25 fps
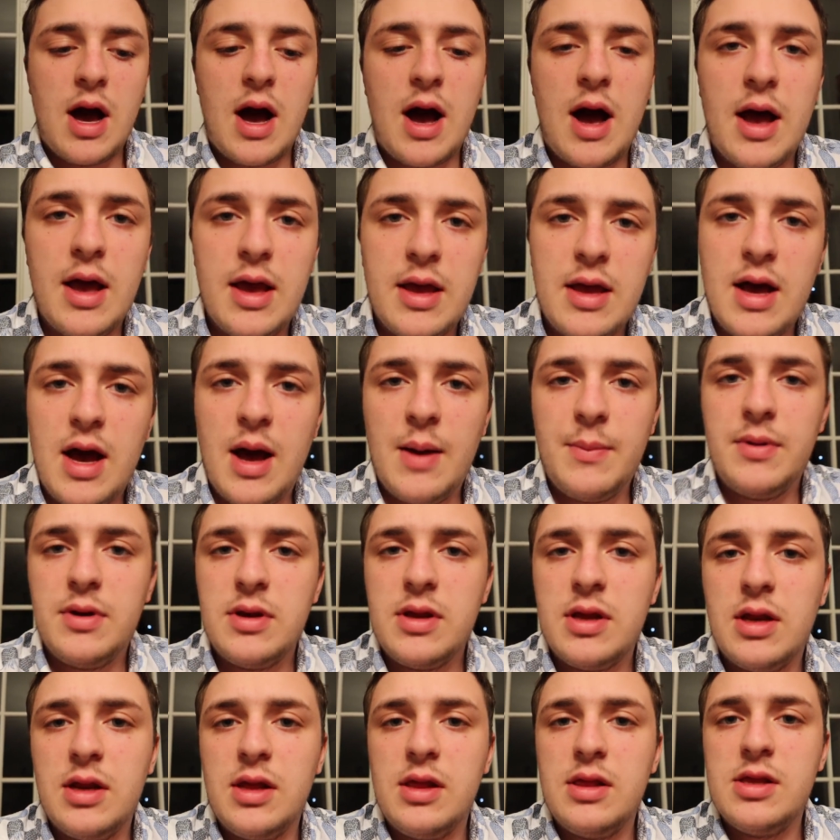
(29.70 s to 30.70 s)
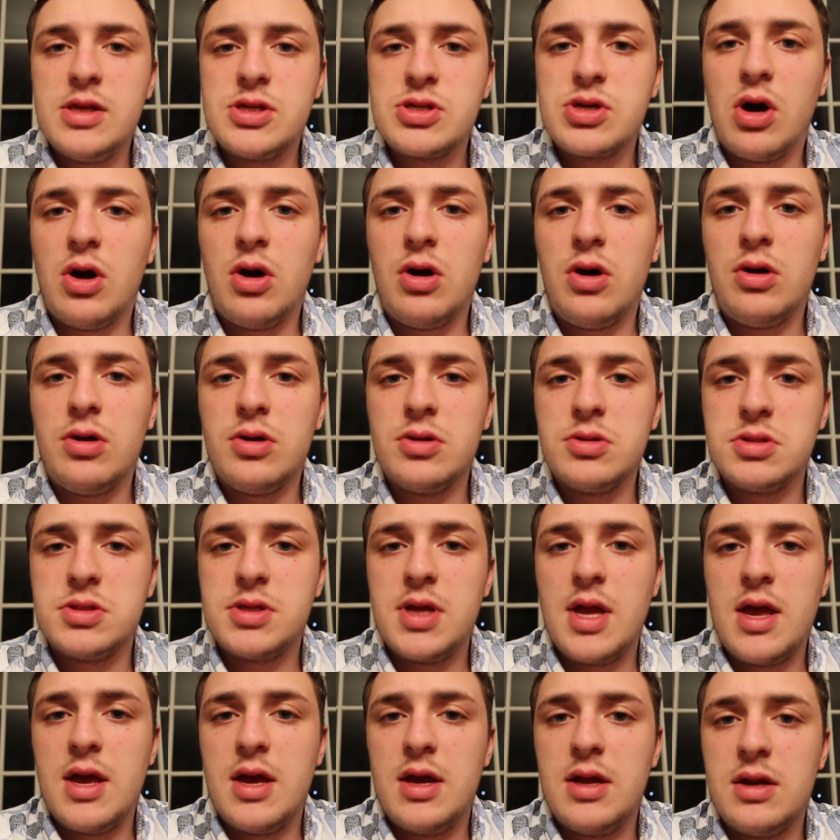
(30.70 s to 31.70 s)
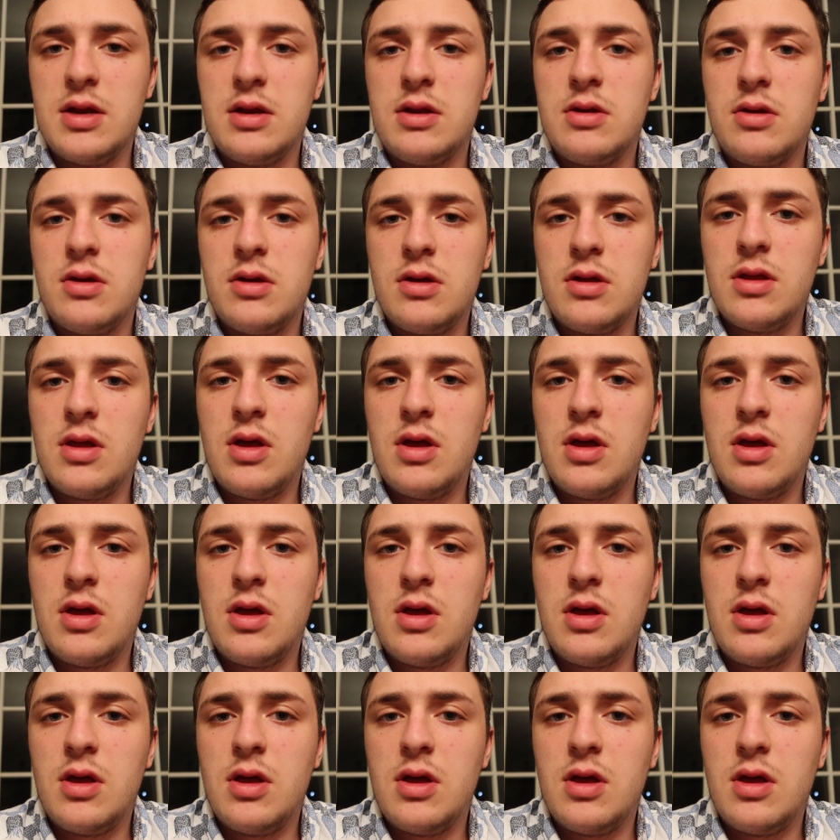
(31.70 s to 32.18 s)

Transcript: I, I've been getting these calls and